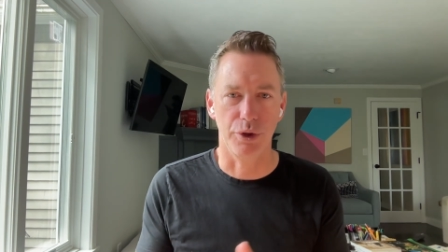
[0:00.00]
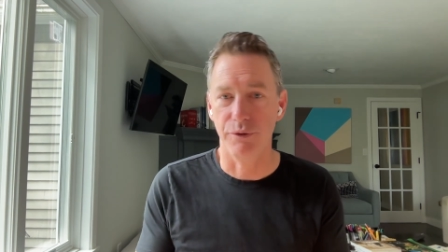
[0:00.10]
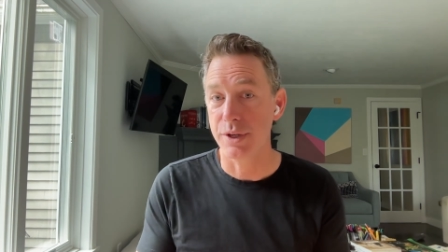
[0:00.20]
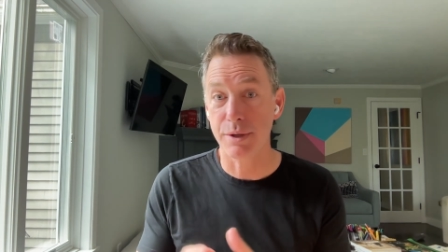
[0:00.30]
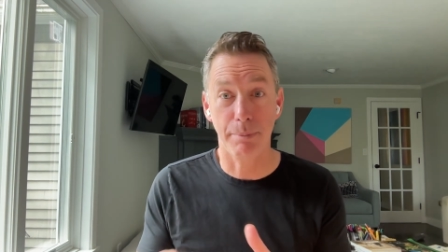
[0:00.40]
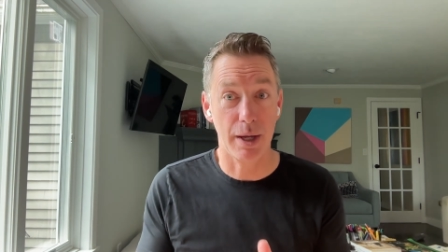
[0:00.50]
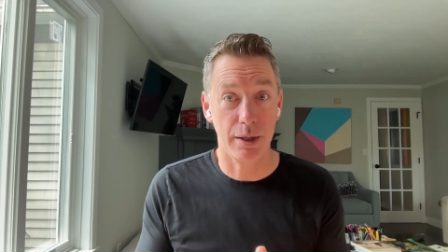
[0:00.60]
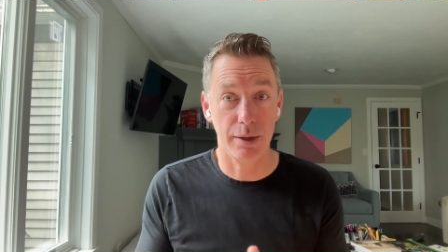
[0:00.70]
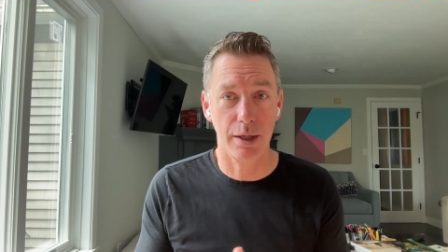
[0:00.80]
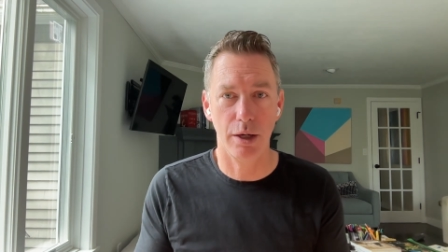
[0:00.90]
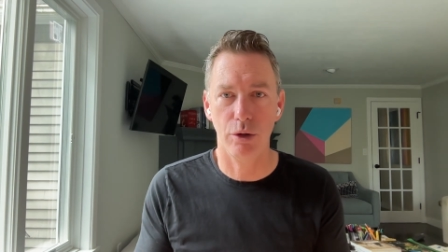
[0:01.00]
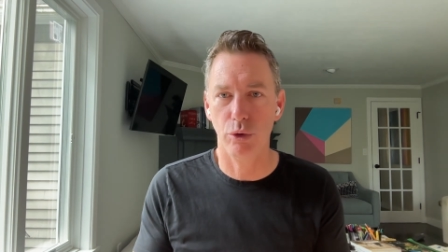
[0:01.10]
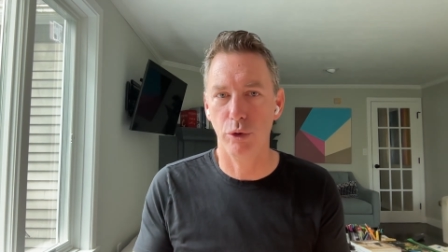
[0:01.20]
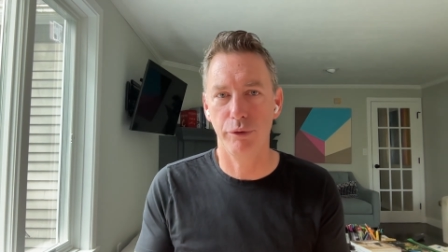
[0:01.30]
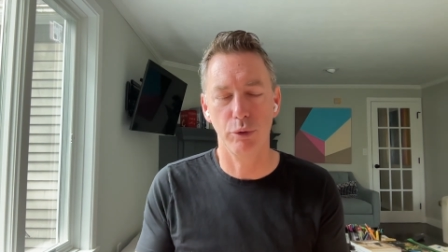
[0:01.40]
If there's a bug in there,
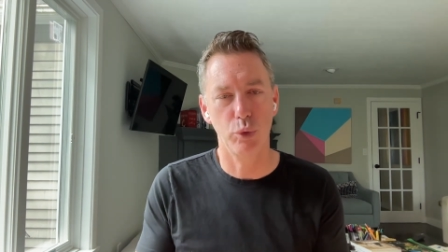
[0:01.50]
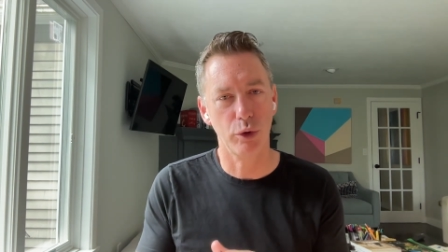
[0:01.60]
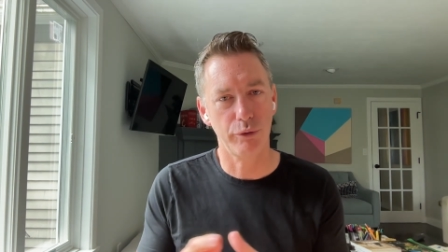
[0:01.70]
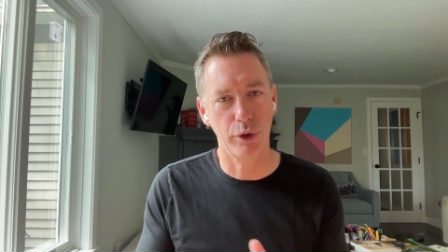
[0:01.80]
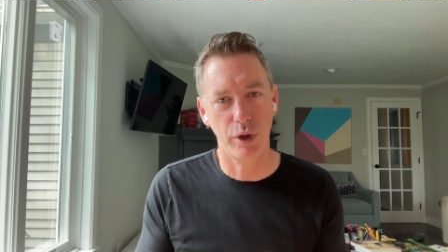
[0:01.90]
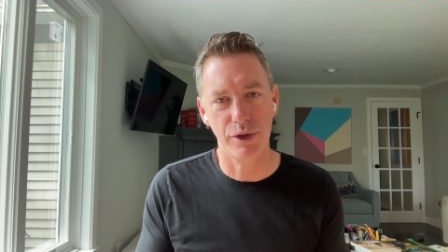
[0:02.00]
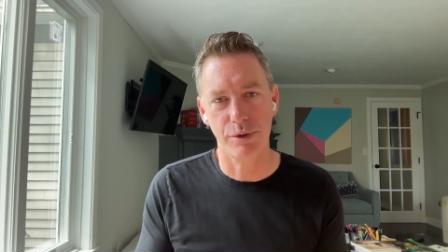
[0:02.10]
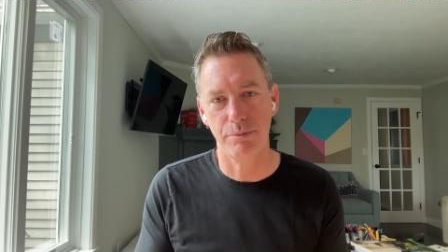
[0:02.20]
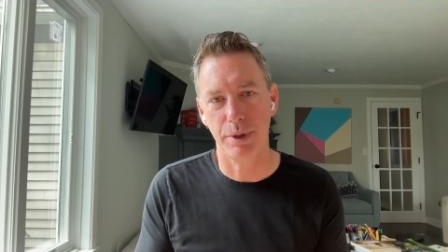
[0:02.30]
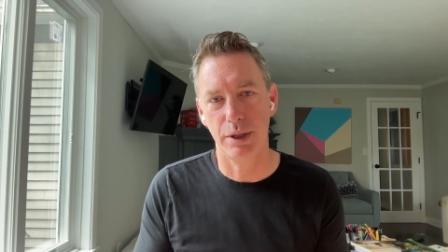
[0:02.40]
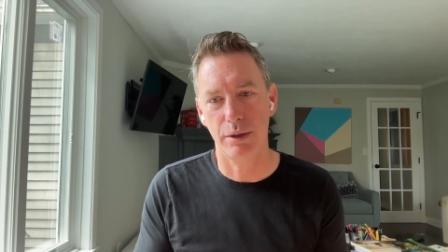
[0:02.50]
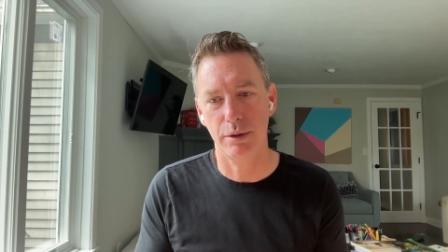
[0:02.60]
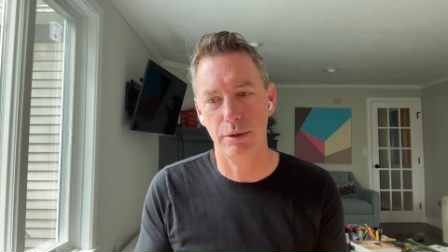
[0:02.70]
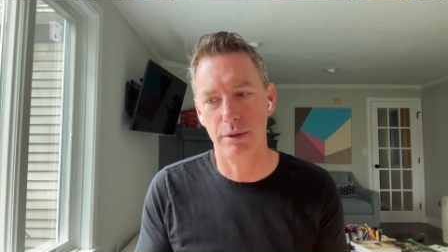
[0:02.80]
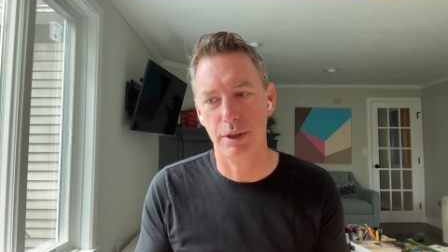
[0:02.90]
or if the workflow hasn't
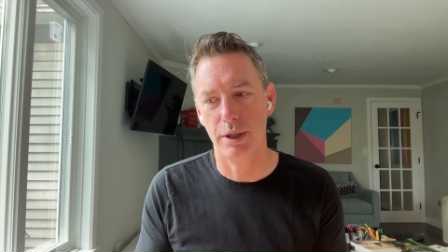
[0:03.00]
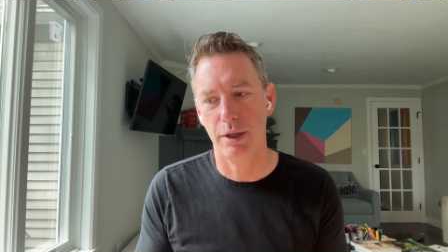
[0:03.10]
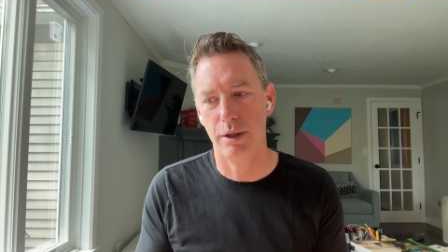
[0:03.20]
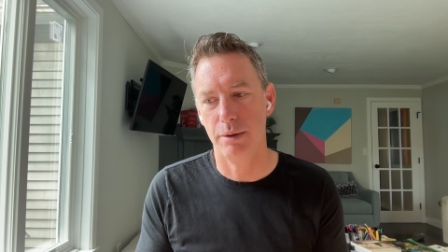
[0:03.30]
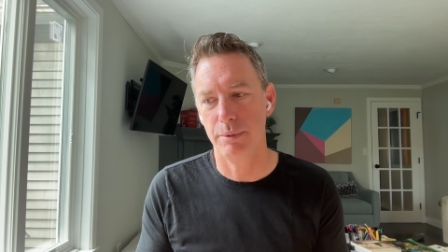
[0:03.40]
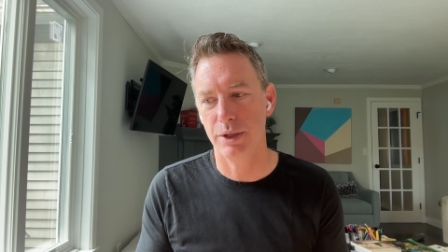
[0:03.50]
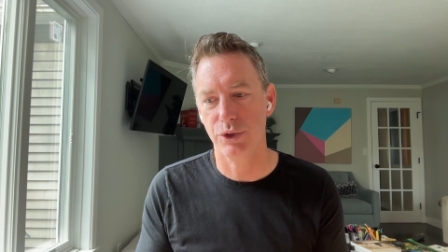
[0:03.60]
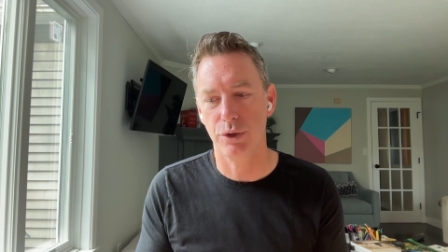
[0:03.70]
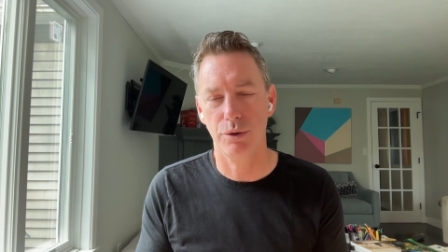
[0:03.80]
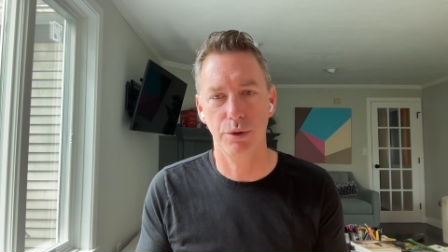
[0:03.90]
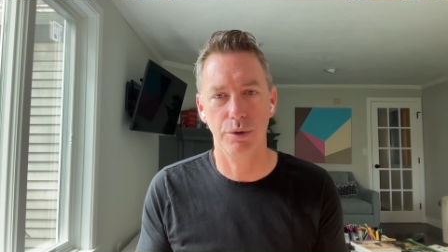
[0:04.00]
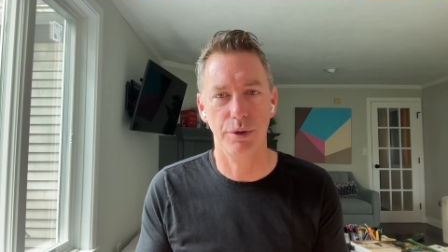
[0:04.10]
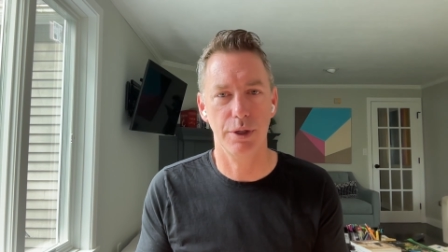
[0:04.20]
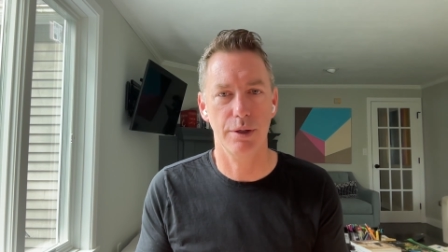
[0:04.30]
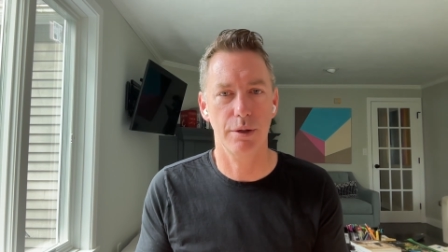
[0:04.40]
been um, executed
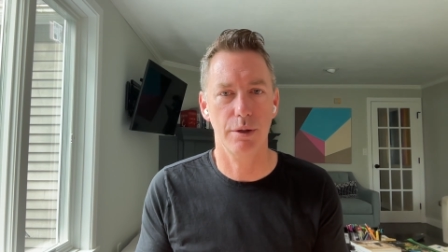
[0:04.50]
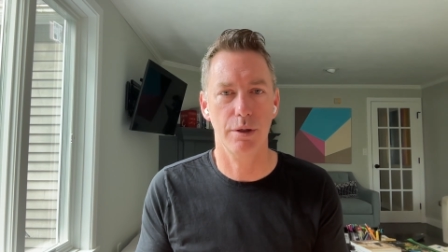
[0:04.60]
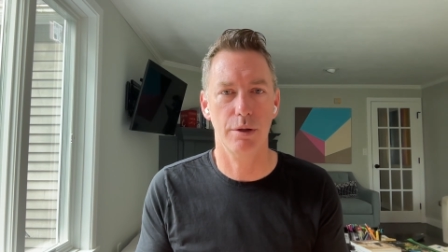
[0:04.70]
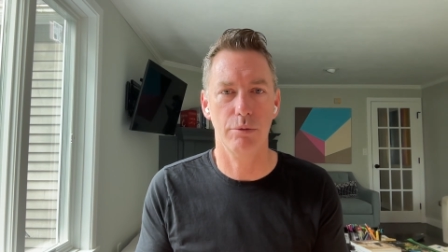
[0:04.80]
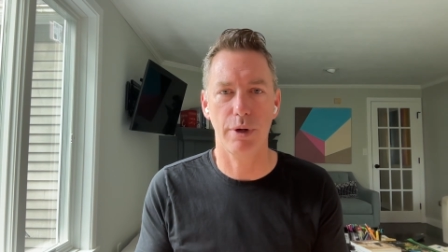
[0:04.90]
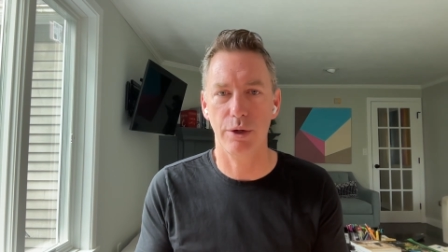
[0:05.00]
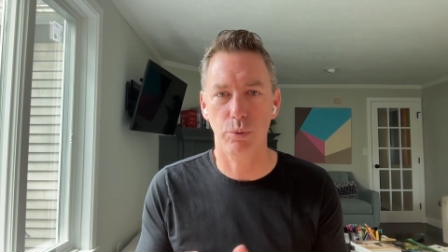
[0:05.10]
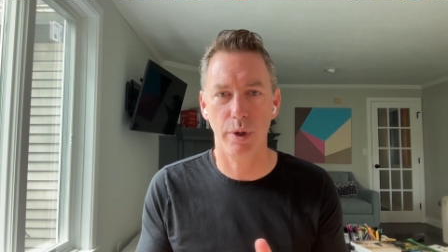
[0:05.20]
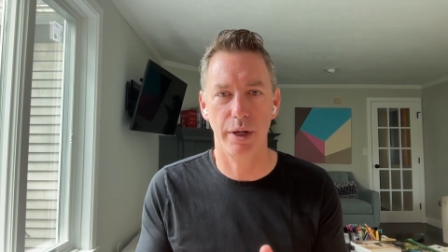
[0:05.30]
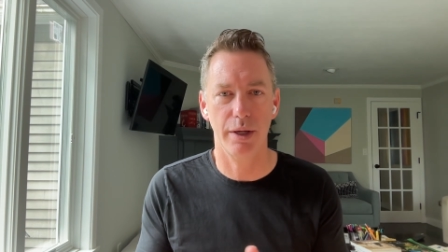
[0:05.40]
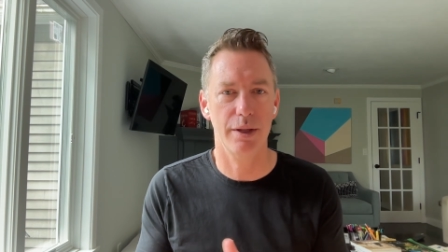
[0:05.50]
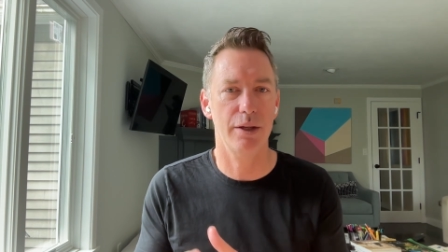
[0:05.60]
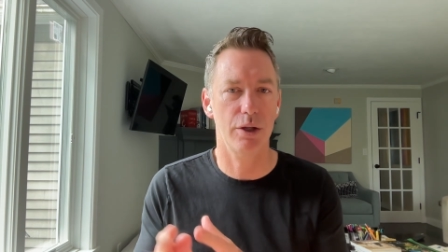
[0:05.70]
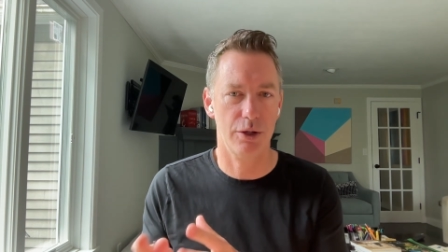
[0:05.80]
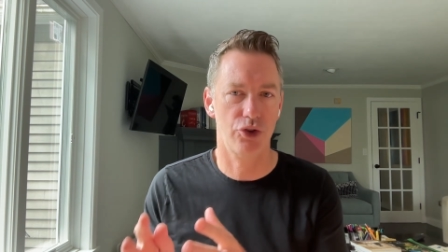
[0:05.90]
in the right way,
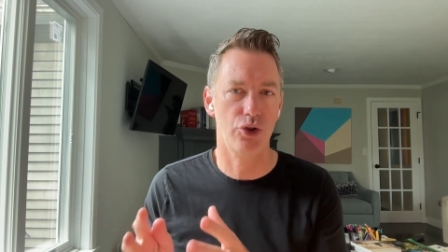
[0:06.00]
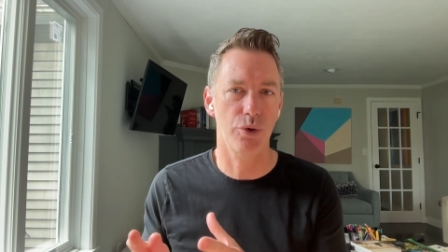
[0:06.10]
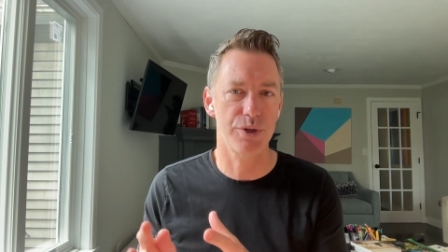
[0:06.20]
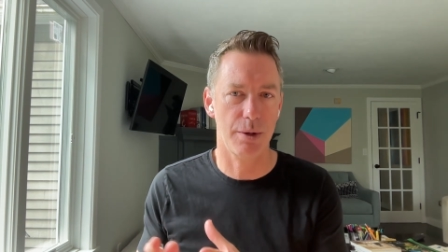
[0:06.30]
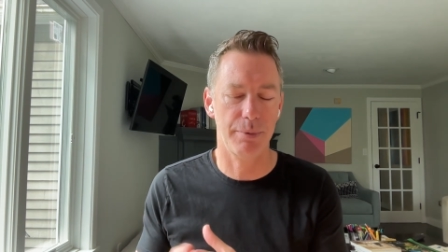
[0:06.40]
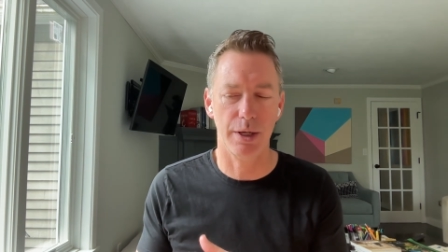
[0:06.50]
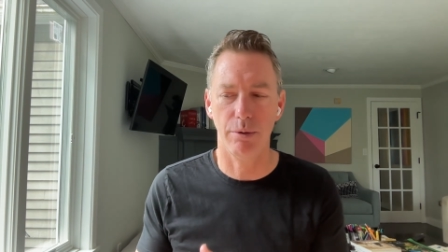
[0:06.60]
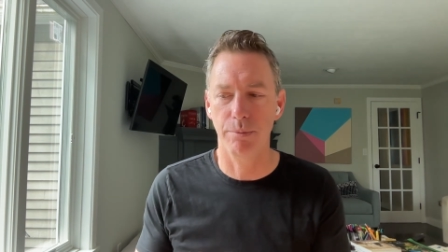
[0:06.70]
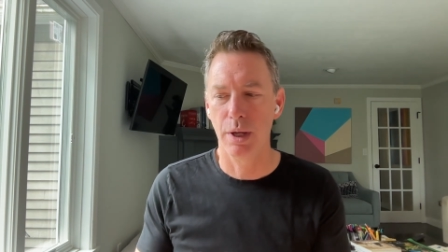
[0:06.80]
it shows up there.